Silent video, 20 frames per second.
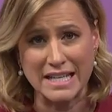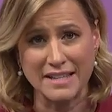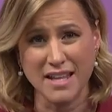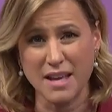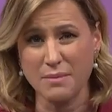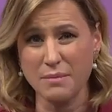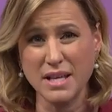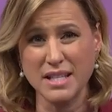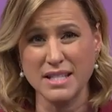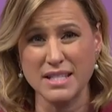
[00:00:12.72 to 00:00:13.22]

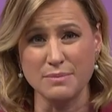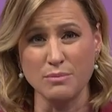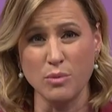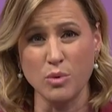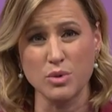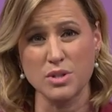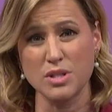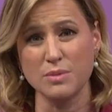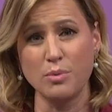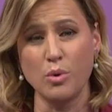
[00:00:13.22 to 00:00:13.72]
that means
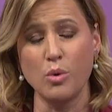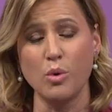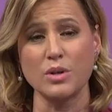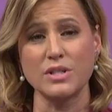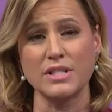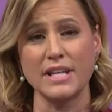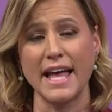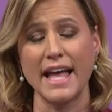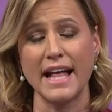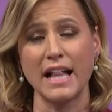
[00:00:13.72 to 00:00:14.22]
more
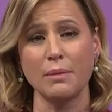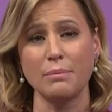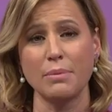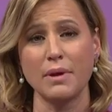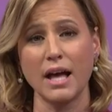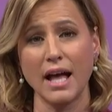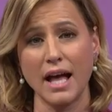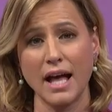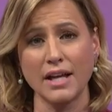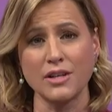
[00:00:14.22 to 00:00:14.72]
support to help
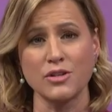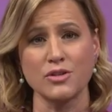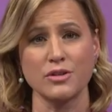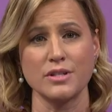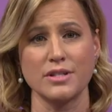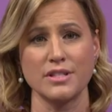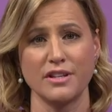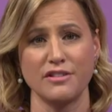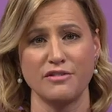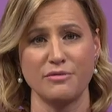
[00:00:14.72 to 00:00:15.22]

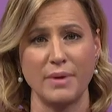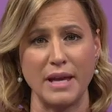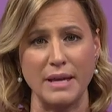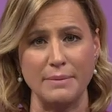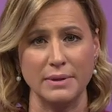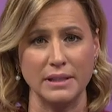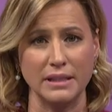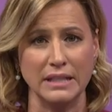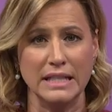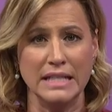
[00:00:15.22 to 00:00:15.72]
hundreds of
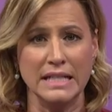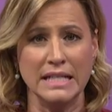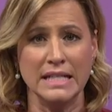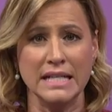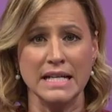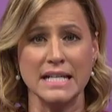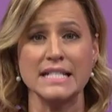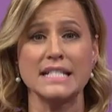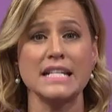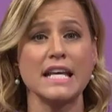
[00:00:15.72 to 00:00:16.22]
people.
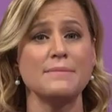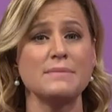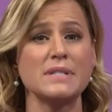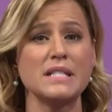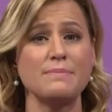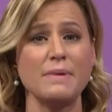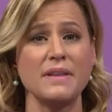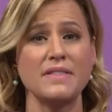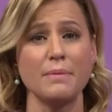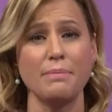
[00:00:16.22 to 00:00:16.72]
His team
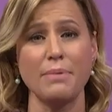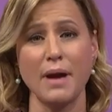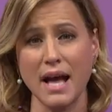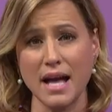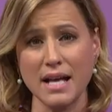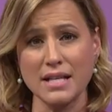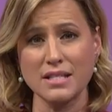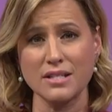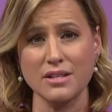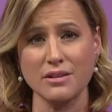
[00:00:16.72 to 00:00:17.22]
spent the
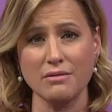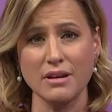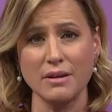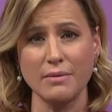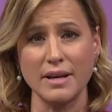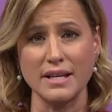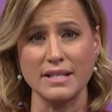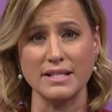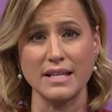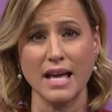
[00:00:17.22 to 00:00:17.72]
past three
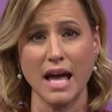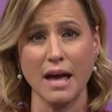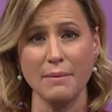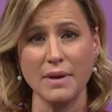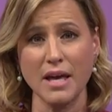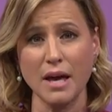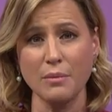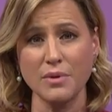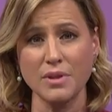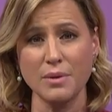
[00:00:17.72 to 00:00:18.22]
weeks
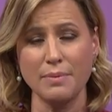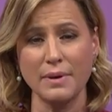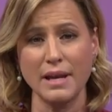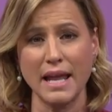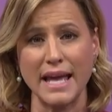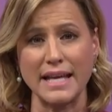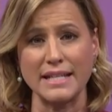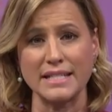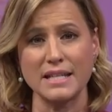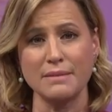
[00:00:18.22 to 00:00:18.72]
coming up with a
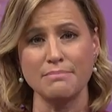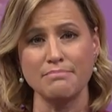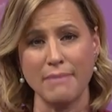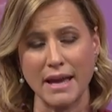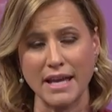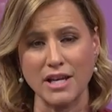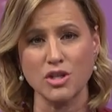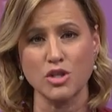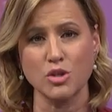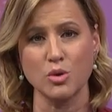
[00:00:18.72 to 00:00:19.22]
plan to
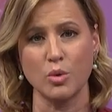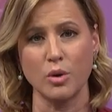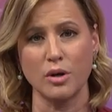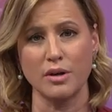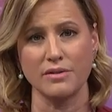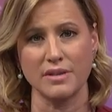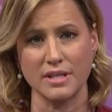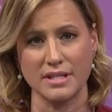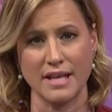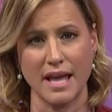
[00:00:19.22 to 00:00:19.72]
make sure
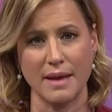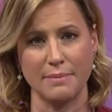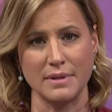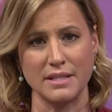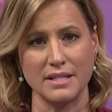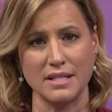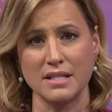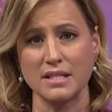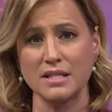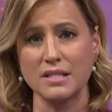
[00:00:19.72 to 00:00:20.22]
this
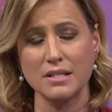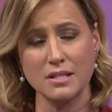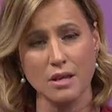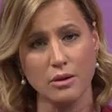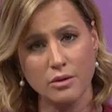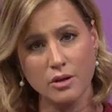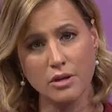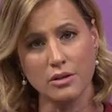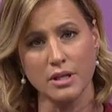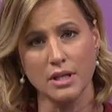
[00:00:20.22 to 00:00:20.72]
happens, and it's
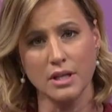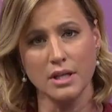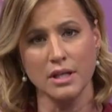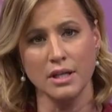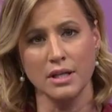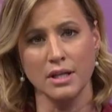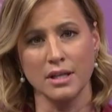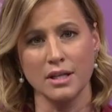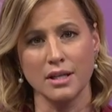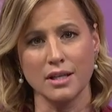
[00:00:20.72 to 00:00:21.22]
so good
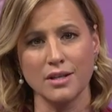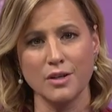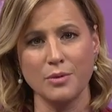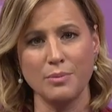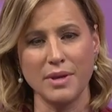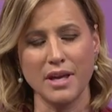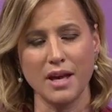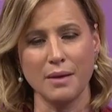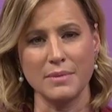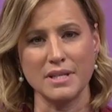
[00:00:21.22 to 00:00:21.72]
it could
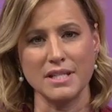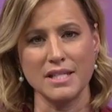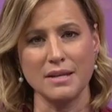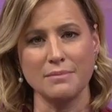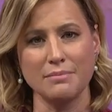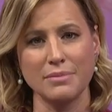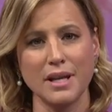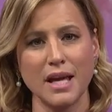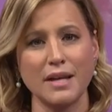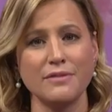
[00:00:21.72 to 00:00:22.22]
become a
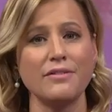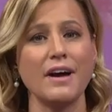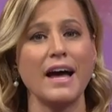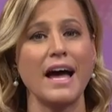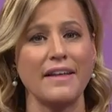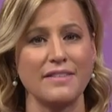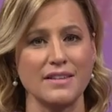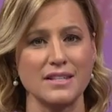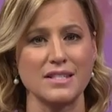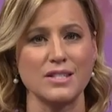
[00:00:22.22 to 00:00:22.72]
template for
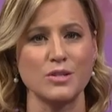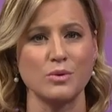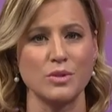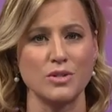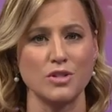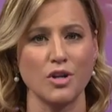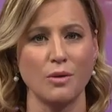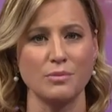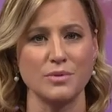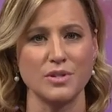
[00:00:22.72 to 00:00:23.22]
others to
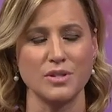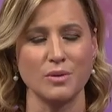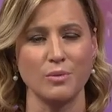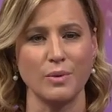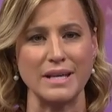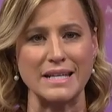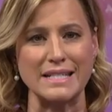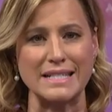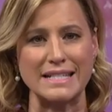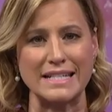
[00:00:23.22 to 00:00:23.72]
adopt in the
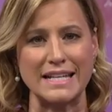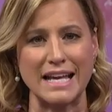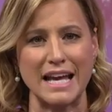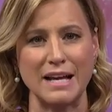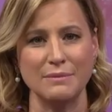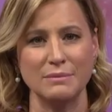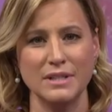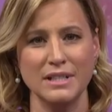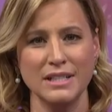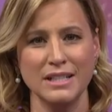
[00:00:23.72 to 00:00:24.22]
weeks to
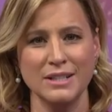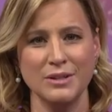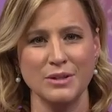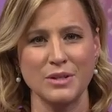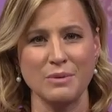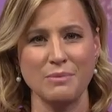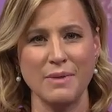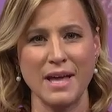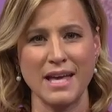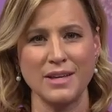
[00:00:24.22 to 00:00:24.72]
come.
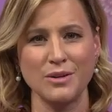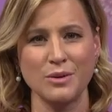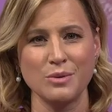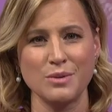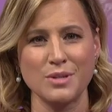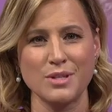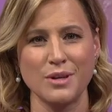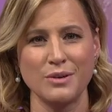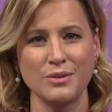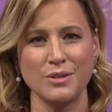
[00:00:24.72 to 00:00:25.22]
Well, the man
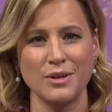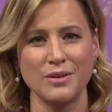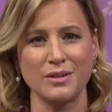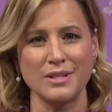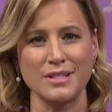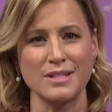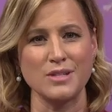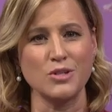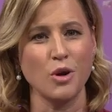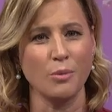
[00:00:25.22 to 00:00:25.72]
also known
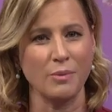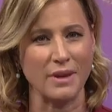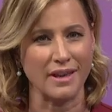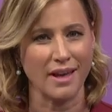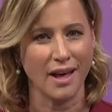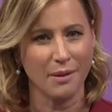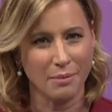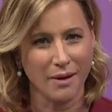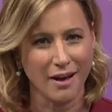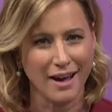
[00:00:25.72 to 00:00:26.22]
as Tommy
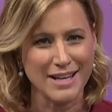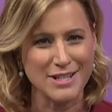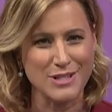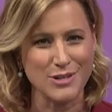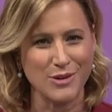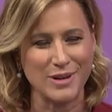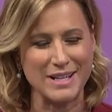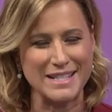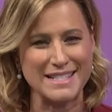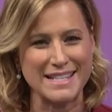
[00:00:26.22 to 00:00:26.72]
Kapai
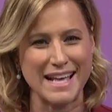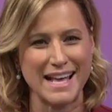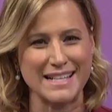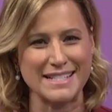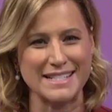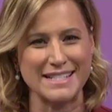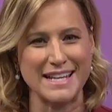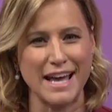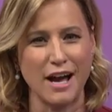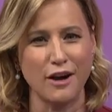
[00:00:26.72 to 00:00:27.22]
joins
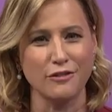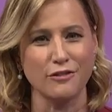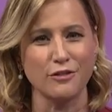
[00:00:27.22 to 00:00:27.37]
us now